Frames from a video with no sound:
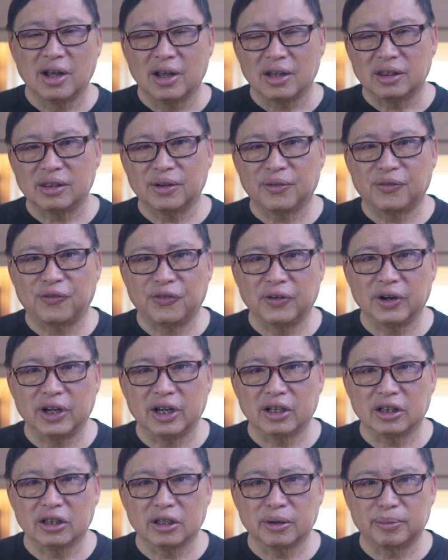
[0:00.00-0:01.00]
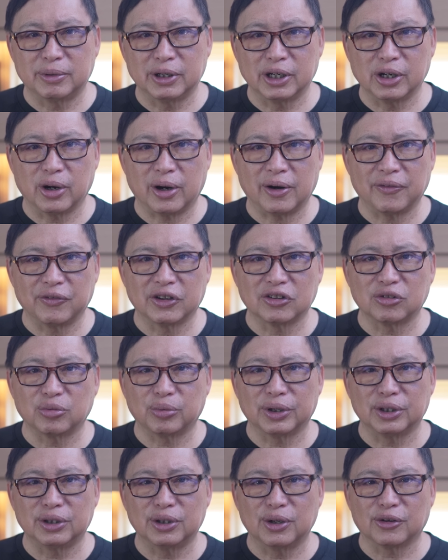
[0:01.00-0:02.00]
the free LibreOffice
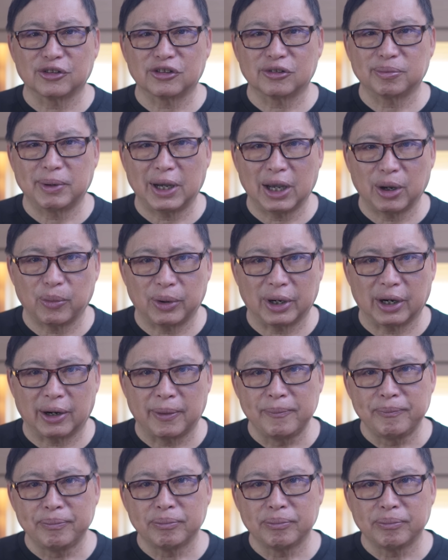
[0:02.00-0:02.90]
with no spyware.